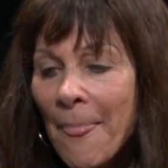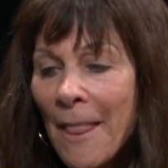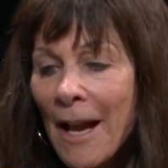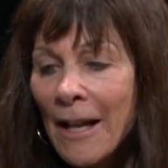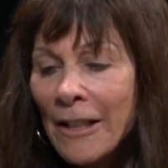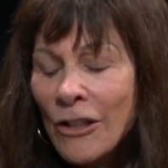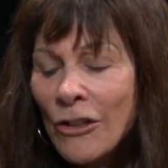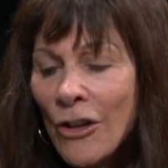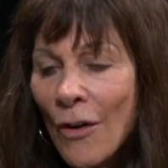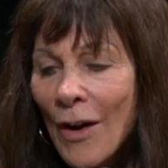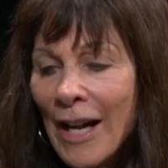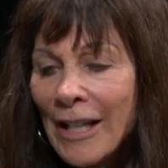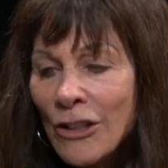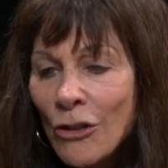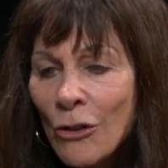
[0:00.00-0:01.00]
uh, you know,
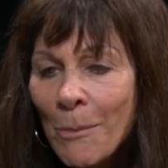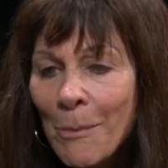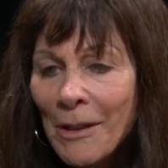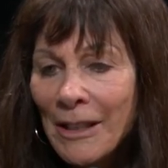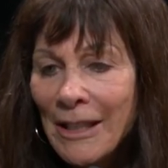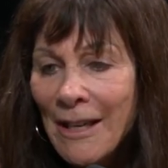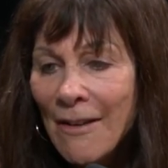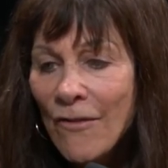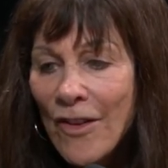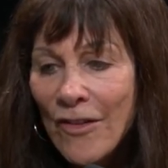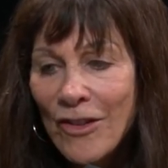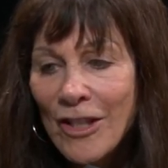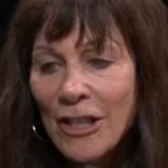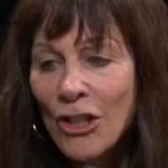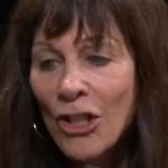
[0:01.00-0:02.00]
I do believe that
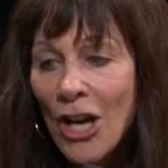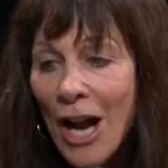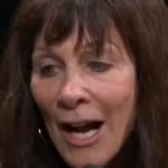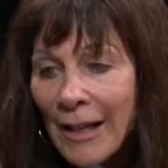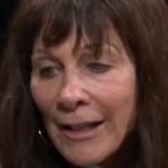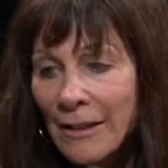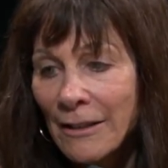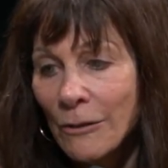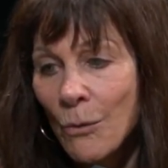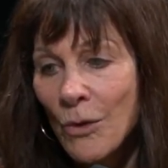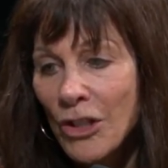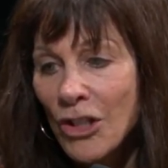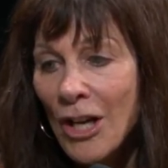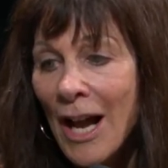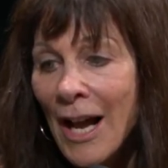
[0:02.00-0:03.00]
the child,
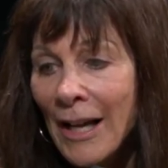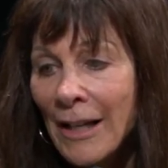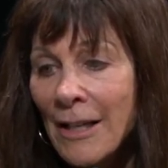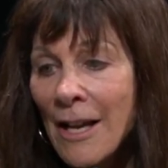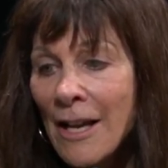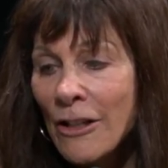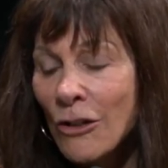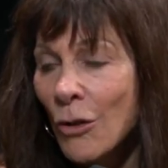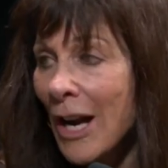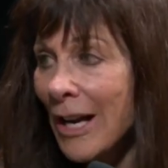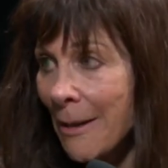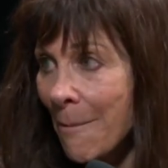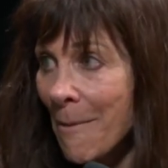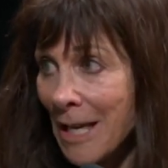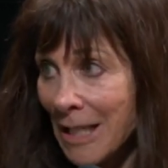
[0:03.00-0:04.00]
which I try
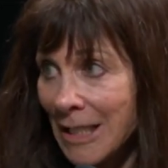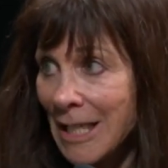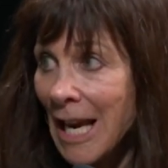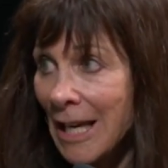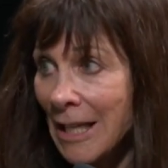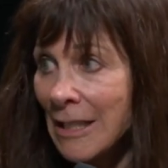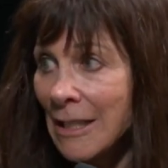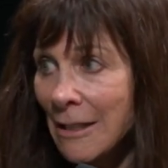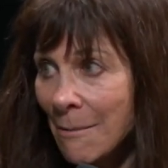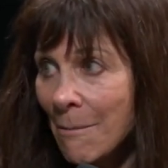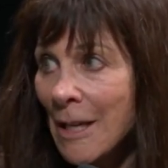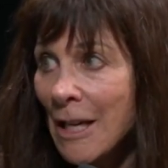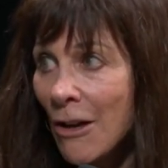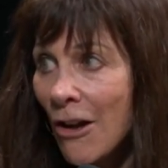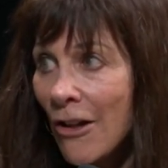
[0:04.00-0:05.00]
to maintain in
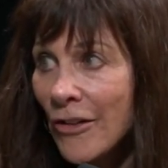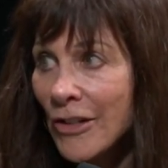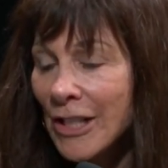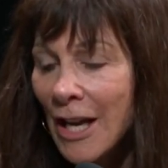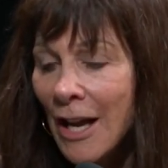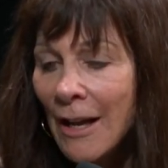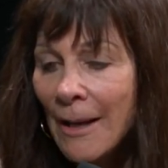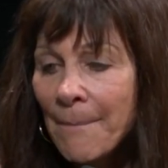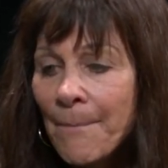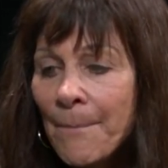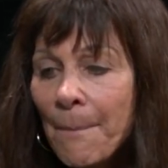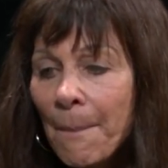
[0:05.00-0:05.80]
me all the time,